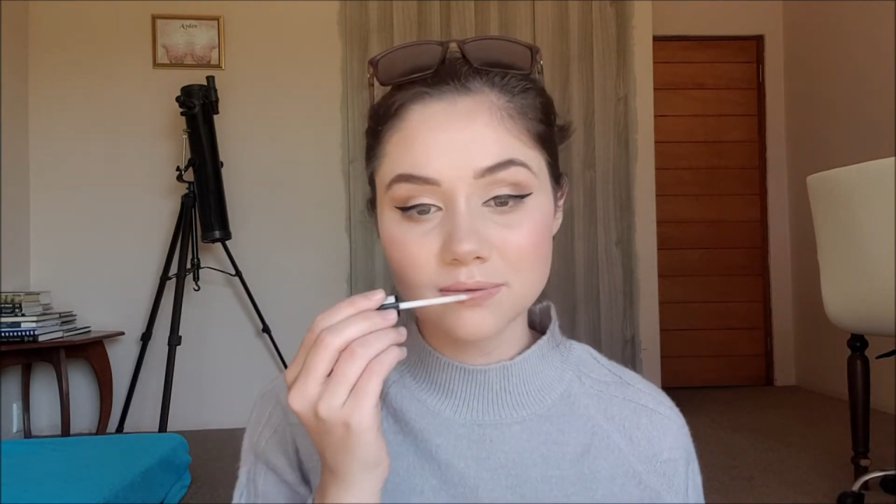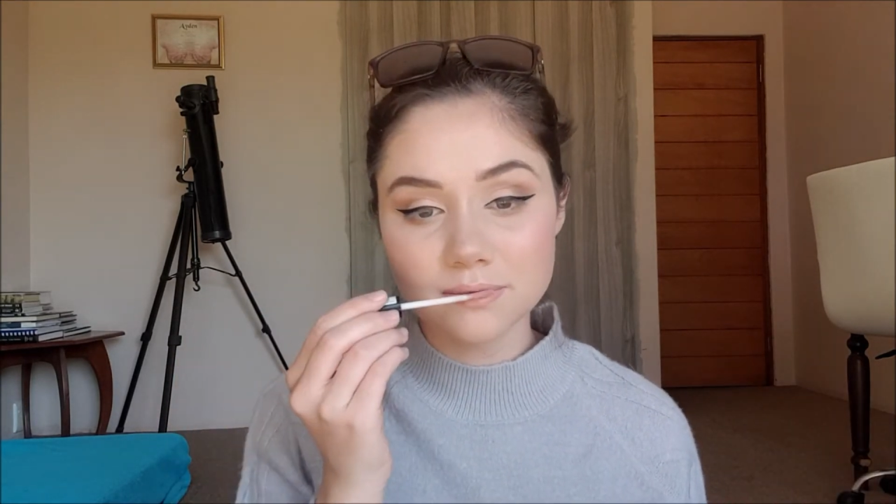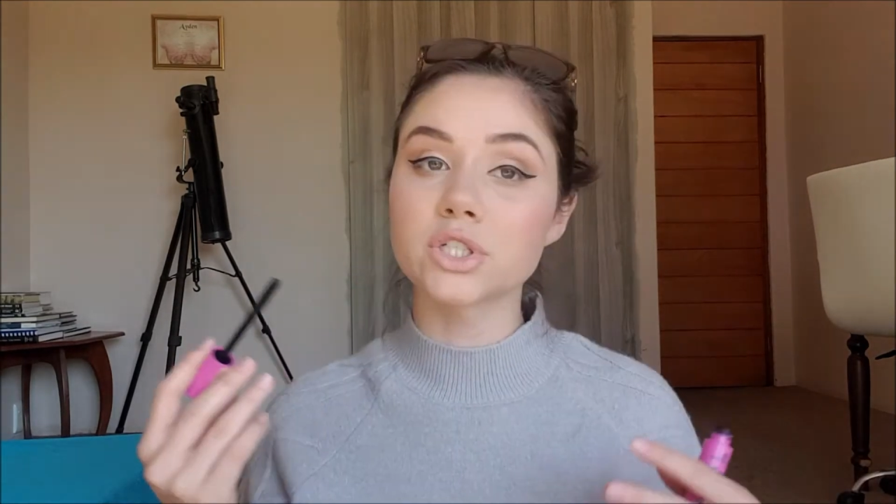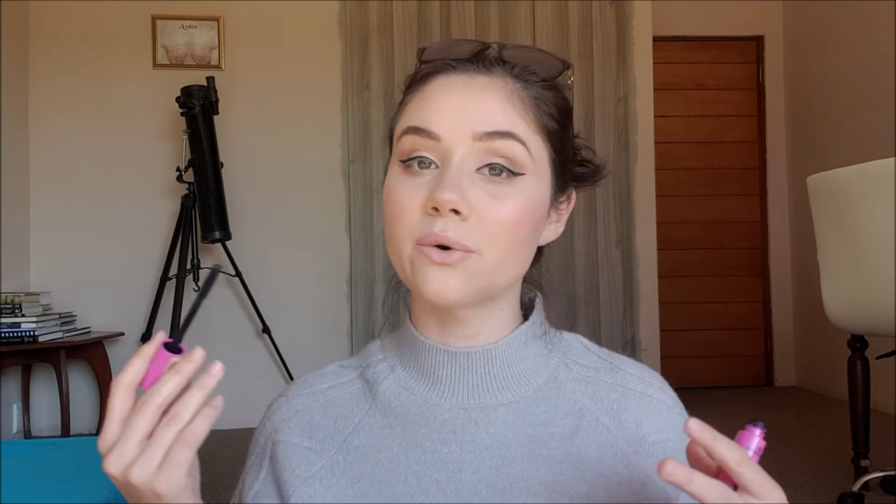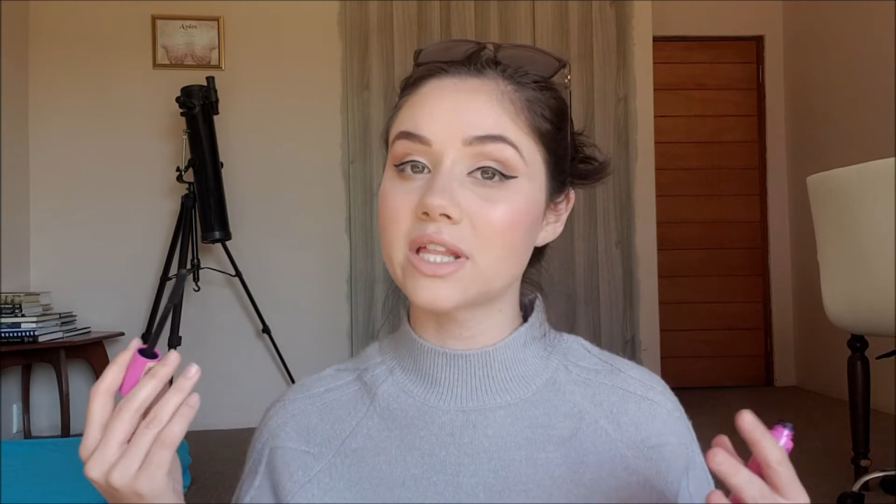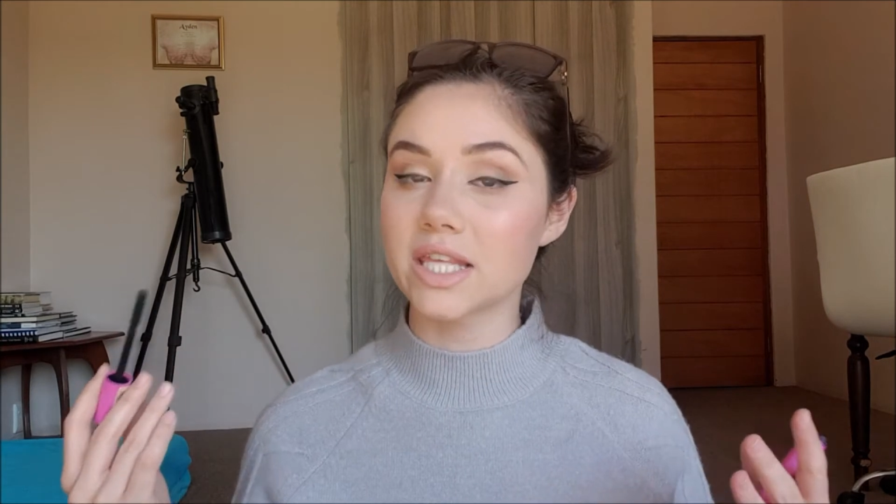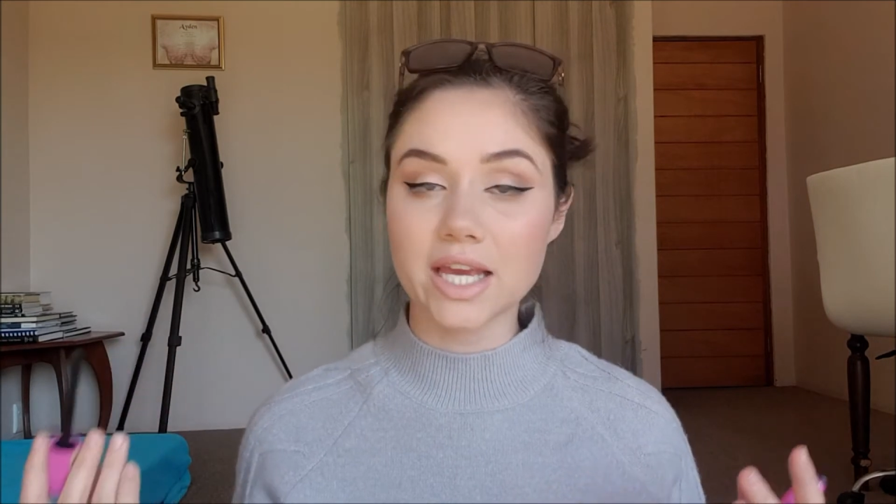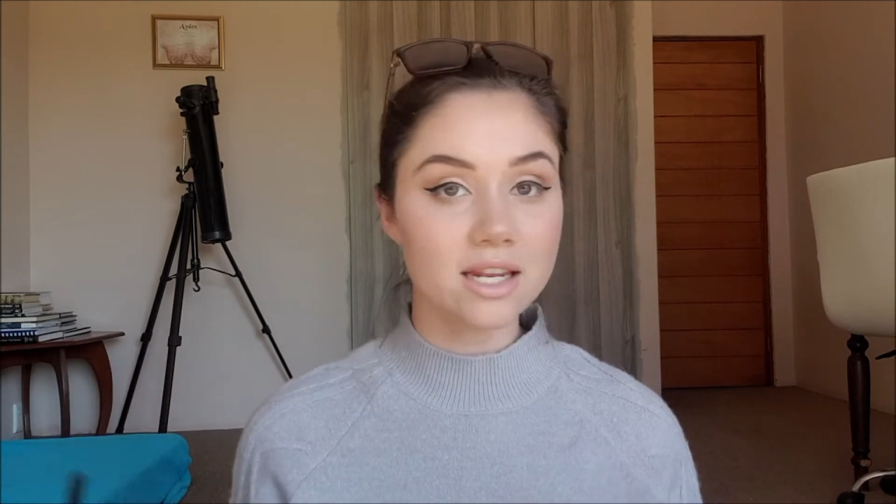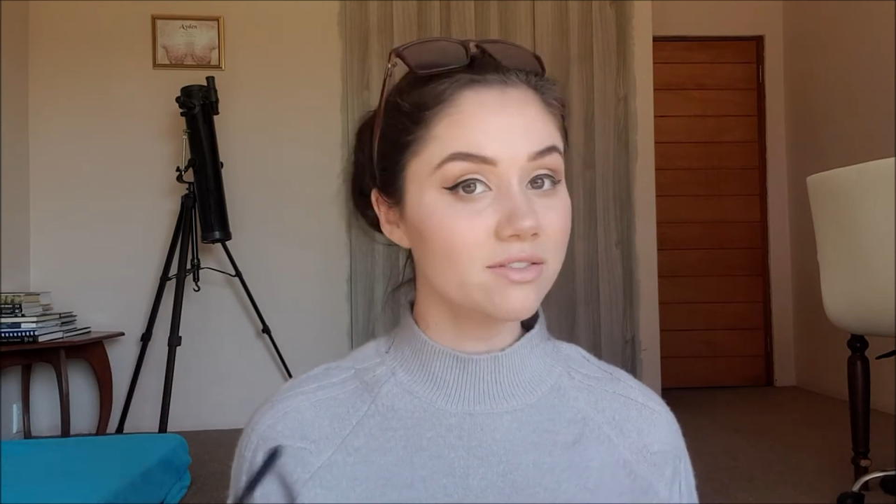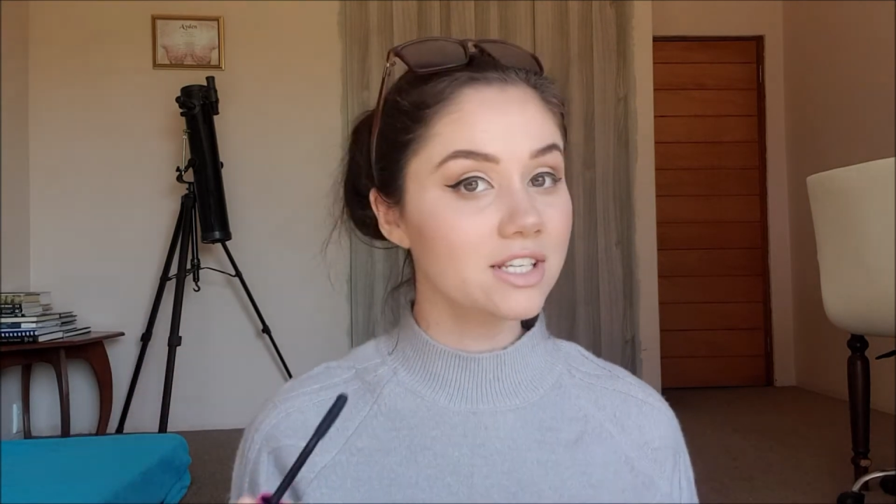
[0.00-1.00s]
So at the
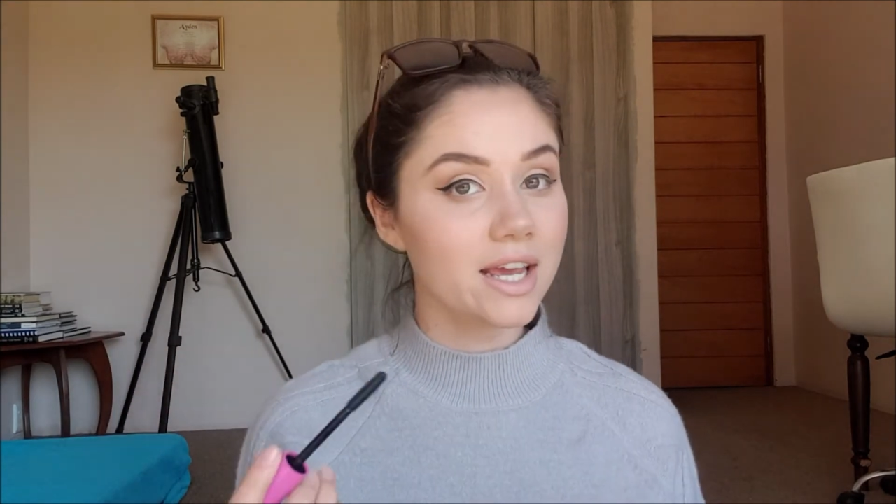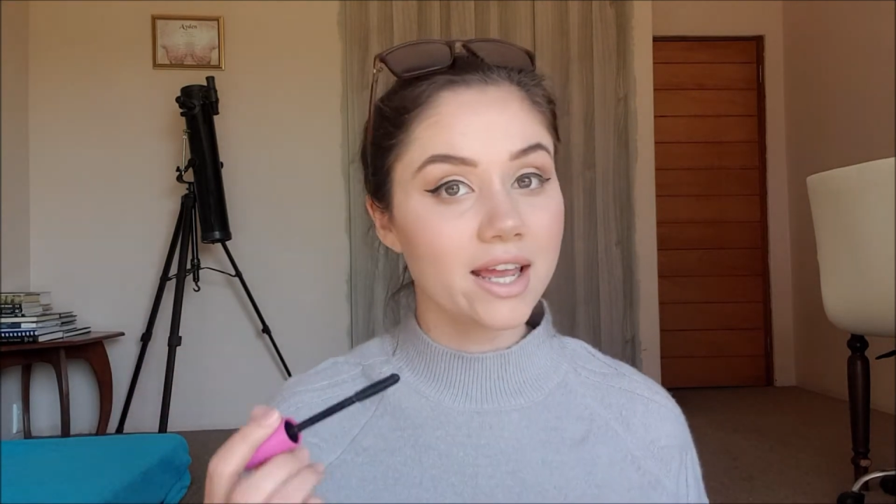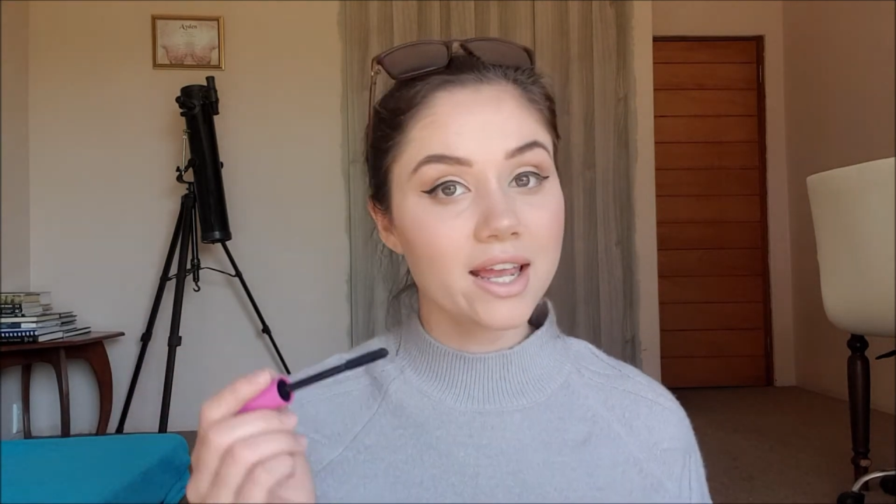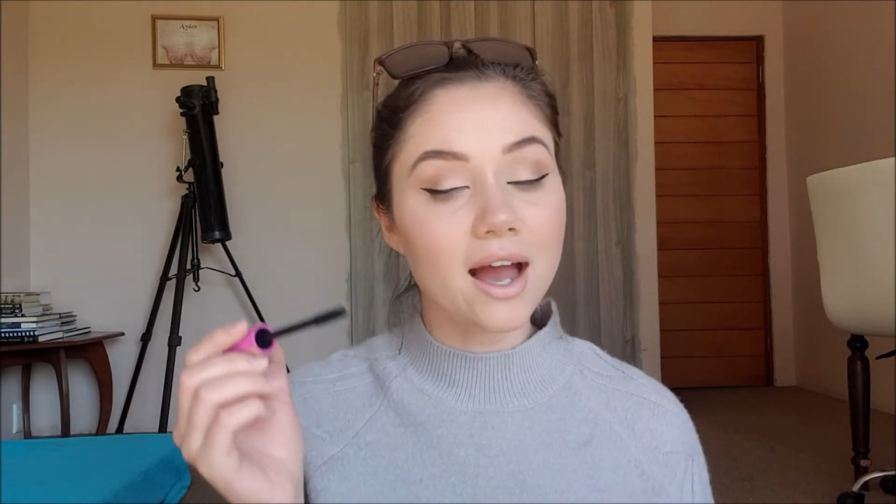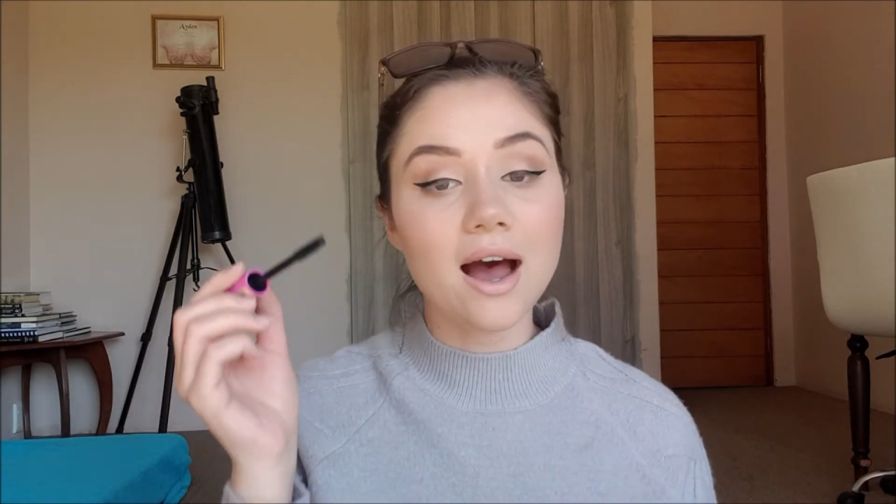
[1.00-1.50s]
end of the day,